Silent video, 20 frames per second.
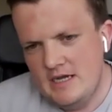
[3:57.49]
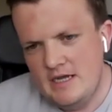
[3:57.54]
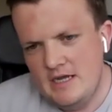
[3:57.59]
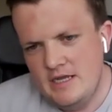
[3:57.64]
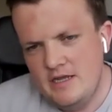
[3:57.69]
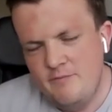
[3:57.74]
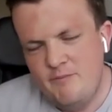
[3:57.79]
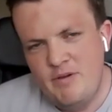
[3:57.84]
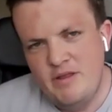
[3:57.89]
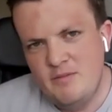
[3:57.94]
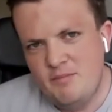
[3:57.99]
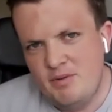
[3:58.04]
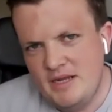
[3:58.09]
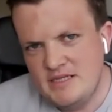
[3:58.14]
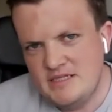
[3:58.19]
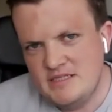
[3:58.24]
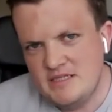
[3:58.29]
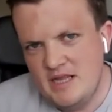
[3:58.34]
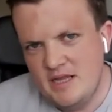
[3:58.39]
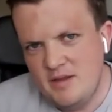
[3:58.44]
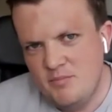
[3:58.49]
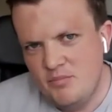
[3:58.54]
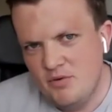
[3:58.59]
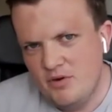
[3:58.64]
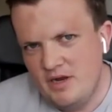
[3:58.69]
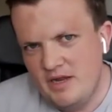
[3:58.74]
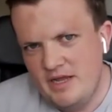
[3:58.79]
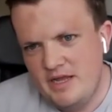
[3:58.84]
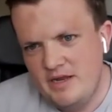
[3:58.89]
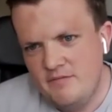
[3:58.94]
You've been to places like
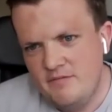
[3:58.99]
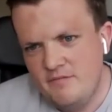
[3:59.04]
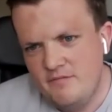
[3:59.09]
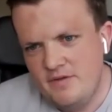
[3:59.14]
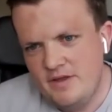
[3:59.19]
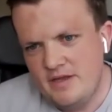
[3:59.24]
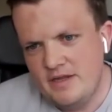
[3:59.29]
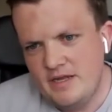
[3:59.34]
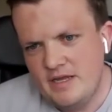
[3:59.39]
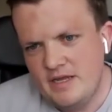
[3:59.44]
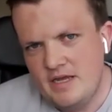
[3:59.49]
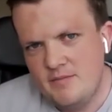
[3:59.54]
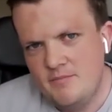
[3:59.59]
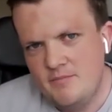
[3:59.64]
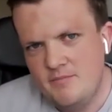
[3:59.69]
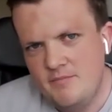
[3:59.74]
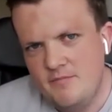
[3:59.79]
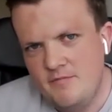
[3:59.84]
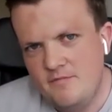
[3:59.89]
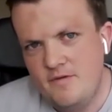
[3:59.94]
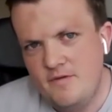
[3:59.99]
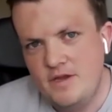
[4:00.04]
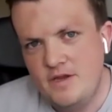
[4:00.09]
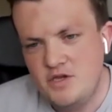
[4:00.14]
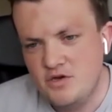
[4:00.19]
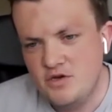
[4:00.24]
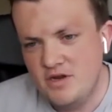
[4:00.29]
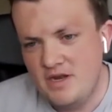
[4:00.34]
Berlin, Vietnam, featured